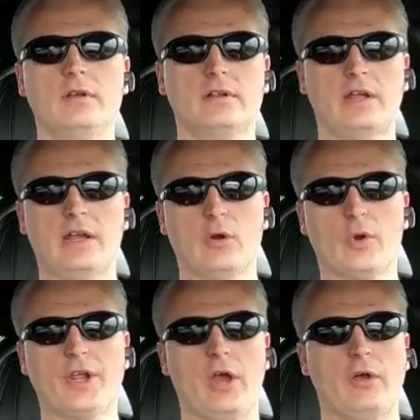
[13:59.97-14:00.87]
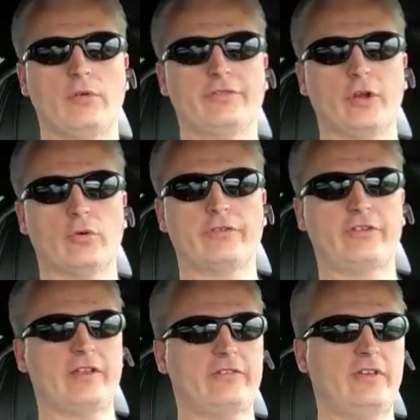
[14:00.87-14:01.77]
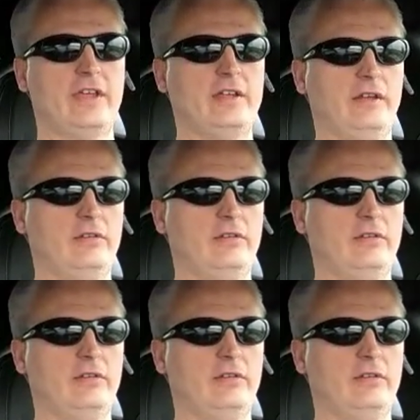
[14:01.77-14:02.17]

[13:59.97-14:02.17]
Okay, here we go. 0 to 60,